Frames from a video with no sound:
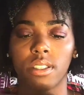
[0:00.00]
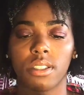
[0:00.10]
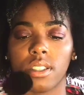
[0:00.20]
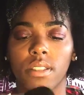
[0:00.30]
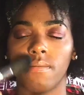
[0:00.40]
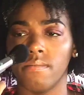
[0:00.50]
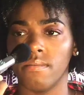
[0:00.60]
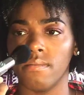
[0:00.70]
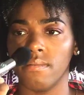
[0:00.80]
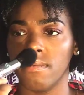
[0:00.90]
So,
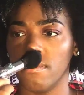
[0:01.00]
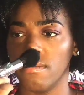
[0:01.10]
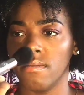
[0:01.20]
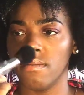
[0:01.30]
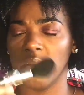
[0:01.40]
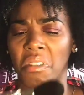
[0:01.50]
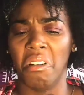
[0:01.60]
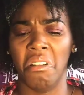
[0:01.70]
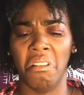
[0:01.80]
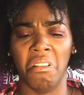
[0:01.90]

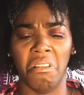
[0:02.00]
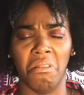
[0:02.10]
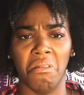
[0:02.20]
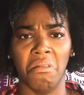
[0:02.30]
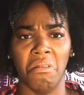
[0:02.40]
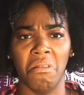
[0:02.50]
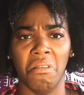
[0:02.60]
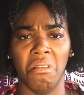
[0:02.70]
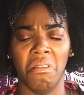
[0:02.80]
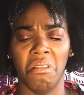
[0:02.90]
oh,
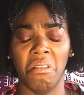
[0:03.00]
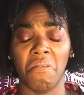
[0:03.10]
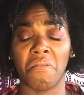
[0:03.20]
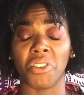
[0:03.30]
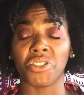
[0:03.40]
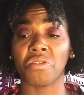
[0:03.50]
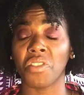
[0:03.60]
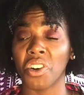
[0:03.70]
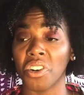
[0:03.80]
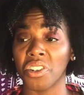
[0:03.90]
first of
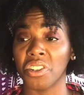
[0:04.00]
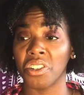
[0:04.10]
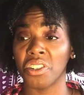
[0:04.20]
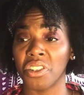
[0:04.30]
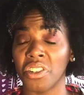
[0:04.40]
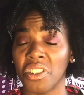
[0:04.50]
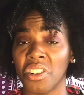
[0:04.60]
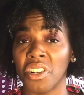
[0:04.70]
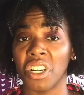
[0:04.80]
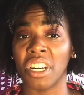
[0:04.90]
all,
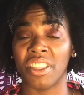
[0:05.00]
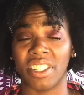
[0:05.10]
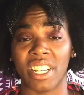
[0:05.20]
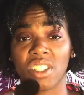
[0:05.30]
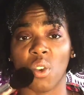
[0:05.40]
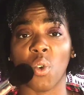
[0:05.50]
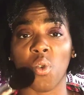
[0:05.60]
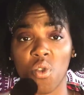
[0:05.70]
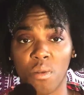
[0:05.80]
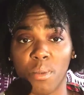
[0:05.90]
this has a
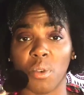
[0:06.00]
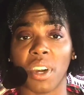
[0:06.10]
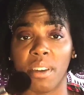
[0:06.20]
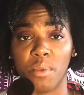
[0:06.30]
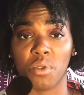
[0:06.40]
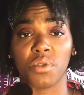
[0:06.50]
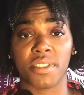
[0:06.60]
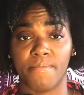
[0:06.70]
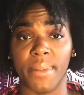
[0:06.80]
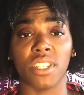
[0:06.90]
horrible chemical
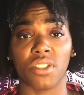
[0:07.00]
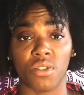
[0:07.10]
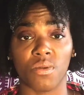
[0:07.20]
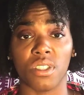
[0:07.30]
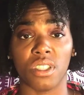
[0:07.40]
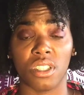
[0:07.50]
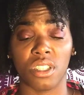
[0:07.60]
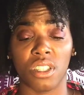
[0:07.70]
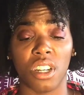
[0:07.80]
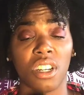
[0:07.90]
smell to it.
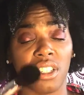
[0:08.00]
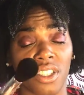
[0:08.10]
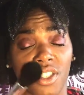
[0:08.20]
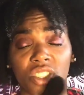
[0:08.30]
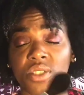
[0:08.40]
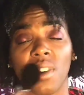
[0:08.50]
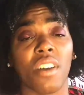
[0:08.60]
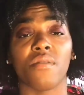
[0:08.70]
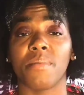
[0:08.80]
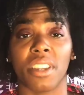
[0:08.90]
Just so
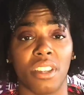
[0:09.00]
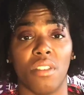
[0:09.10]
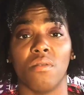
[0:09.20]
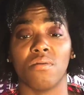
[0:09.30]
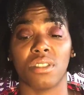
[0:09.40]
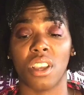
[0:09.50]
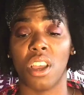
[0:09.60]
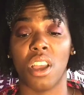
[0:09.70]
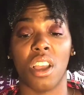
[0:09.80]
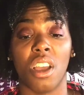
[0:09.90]
everybody knows.
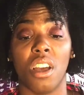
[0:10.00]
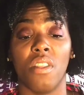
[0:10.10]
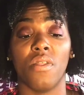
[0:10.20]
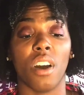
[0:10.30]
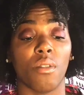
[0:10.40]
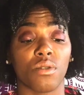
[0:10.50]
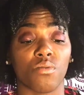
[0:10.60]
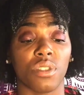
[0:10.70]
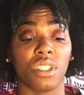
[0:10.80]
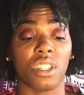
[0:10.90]
That was
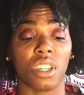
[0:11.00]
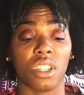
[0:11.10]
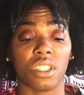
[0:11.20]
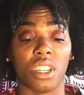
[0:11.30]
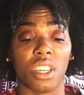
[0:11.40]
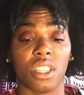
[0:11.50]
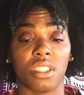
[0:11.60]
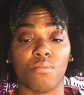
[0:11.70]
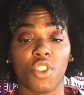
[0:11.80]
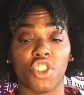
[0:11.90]
ridiculous. Like, this
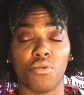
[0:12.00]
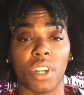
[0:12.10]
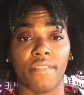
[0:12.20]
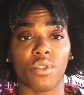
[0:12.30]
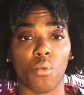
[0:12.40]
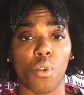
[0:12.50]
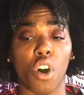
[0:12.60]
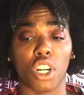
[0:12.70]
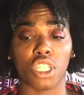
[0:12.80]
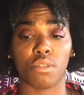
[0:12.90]
brush you would have to
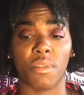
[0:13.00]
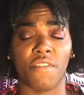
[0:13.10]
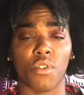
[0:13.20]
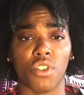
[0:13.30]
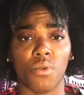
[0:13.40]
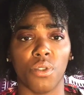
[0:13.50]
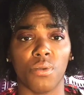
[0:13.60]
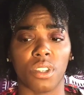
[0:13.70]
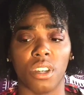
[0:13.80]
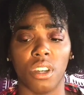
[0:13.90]
wash before you
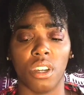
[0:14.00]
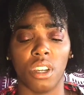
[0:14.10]
use it.